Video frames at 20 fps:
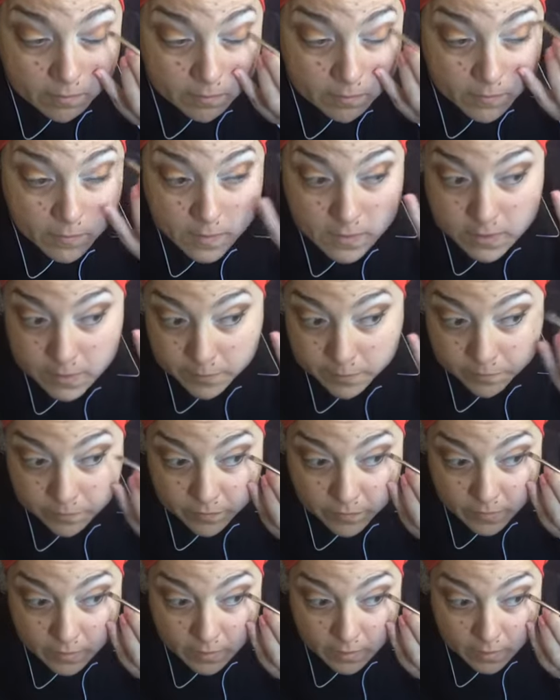See?
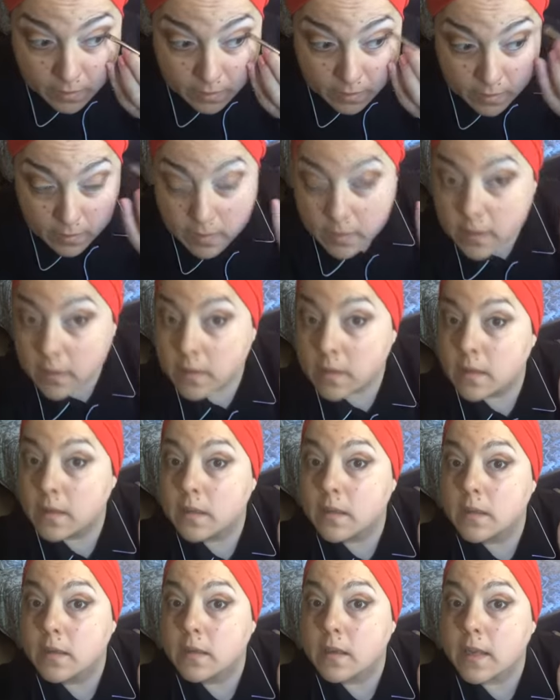
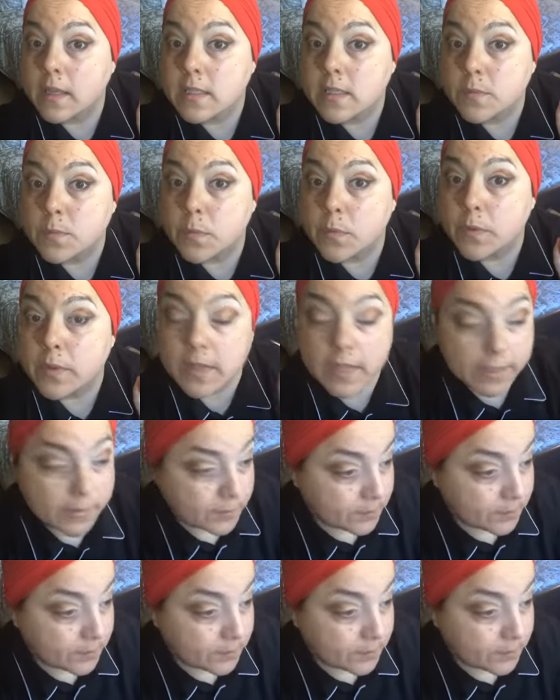Nice smooth line.